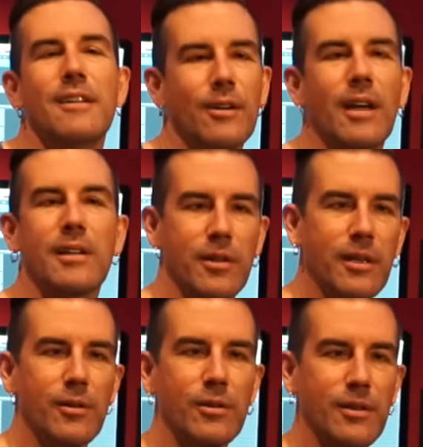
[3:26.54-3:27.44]
Okay, so
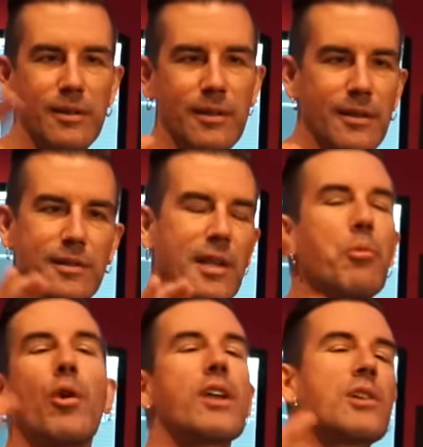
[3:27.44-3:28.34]
I hear the
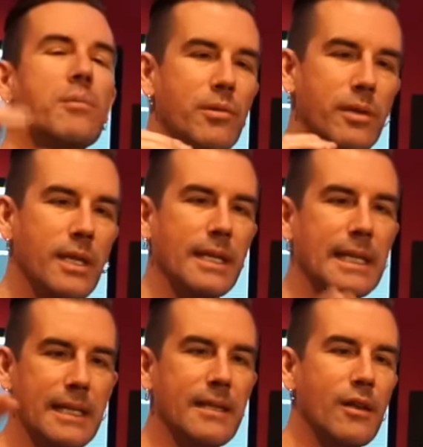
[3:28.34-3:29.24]
separation between the
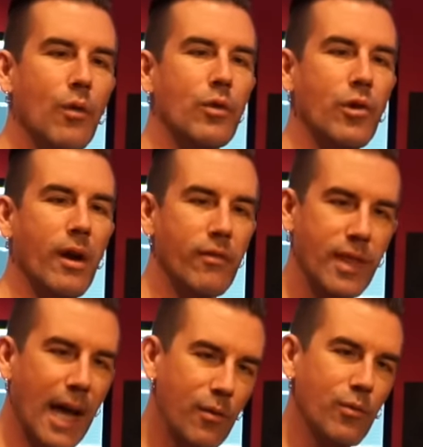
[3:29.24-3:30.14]
clean and the overdrive.
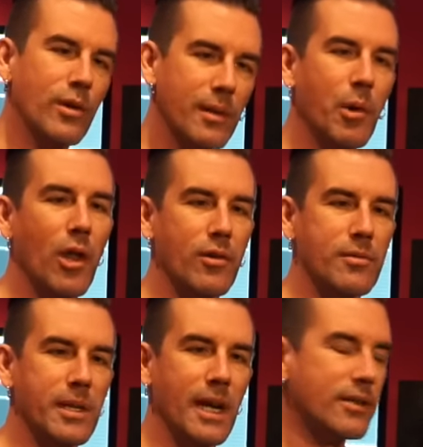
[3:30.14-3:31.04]
That really bothers me.